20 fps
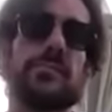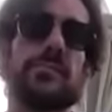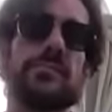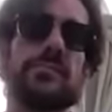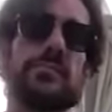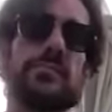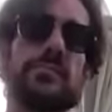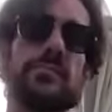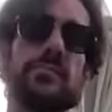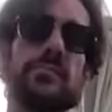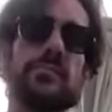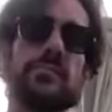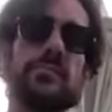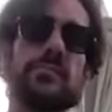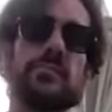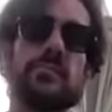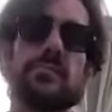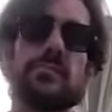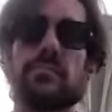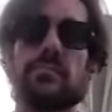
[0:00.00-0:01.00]

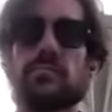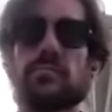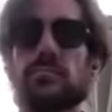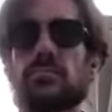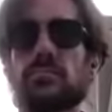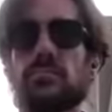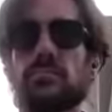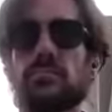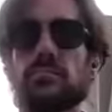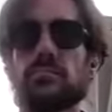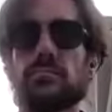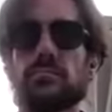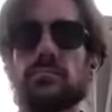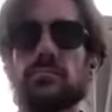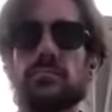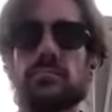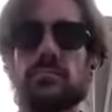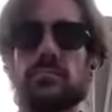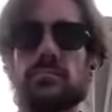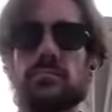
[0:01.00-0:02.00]

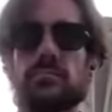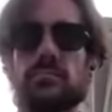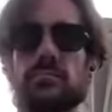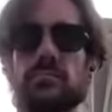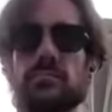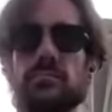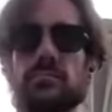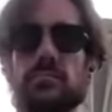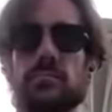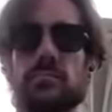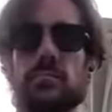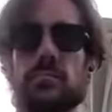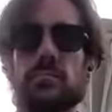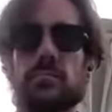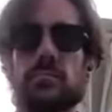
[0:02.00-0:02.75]
The person shown says nothing.